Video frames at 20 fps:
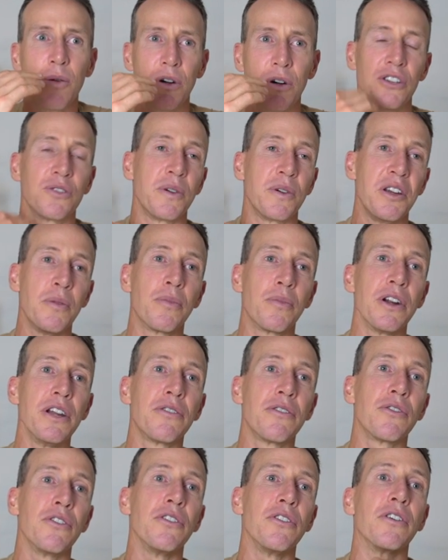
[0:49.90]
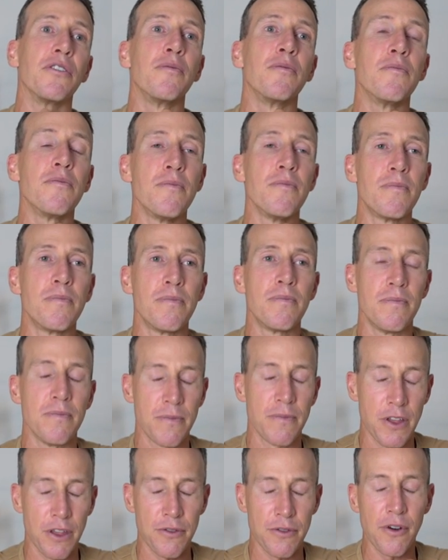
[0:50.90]
Whereas when you breathe through
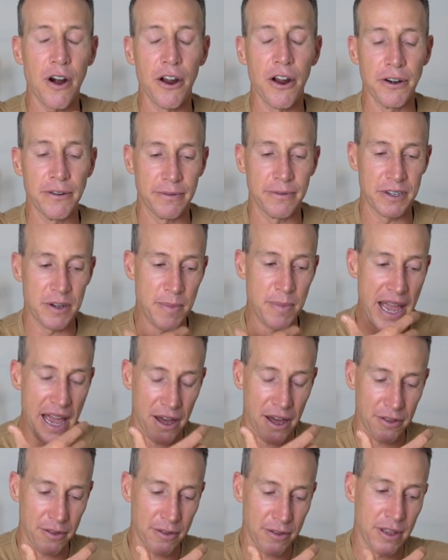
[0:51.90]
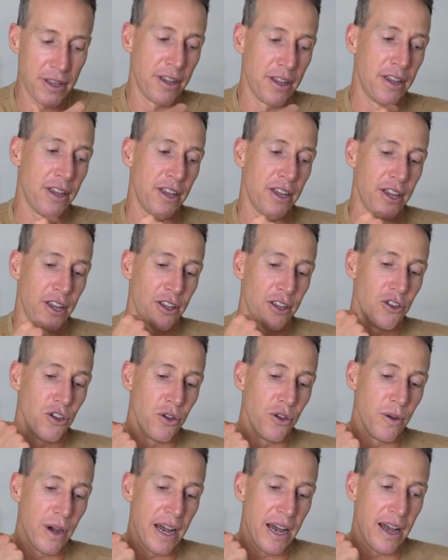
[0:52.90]
the throat and your mouth,
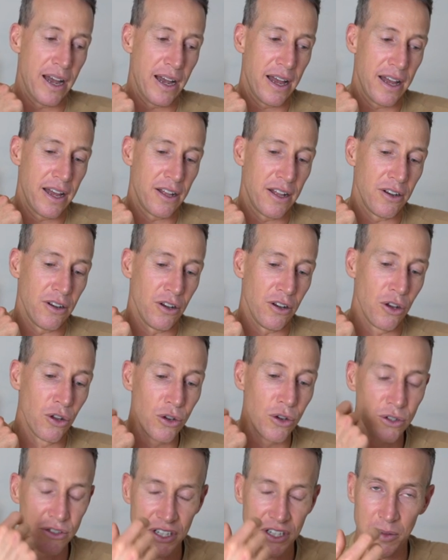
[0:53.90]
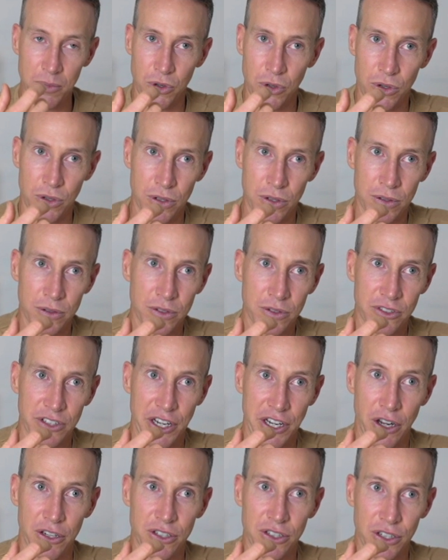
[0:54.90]
you are losing more
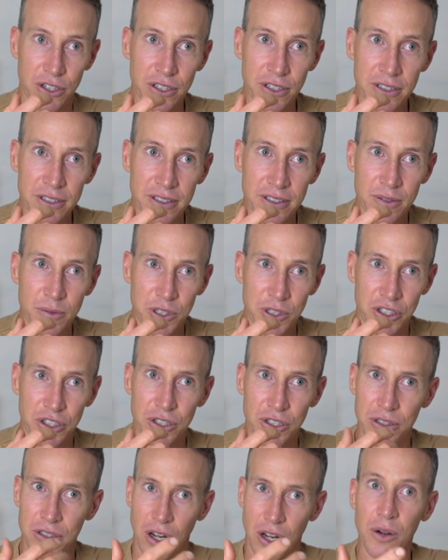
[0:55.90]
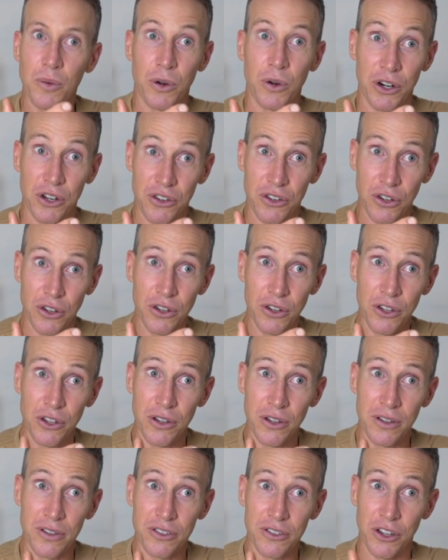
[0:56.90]
CO2, which you don't want to do.
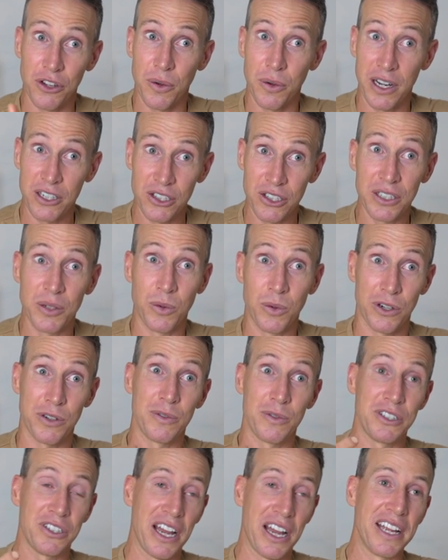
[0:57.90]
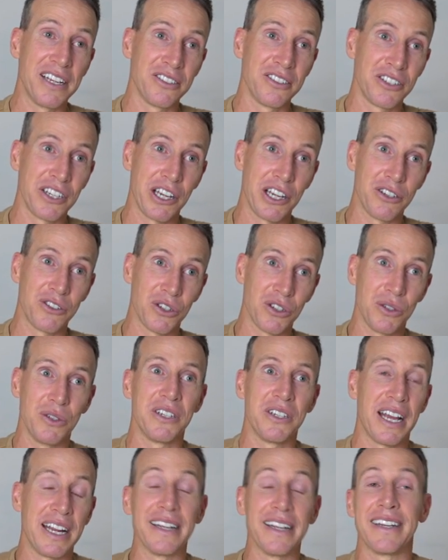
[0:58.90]
So you actually want to retain CO2
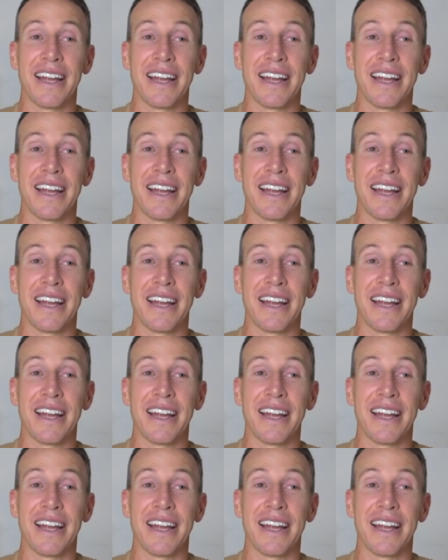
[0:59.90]
day to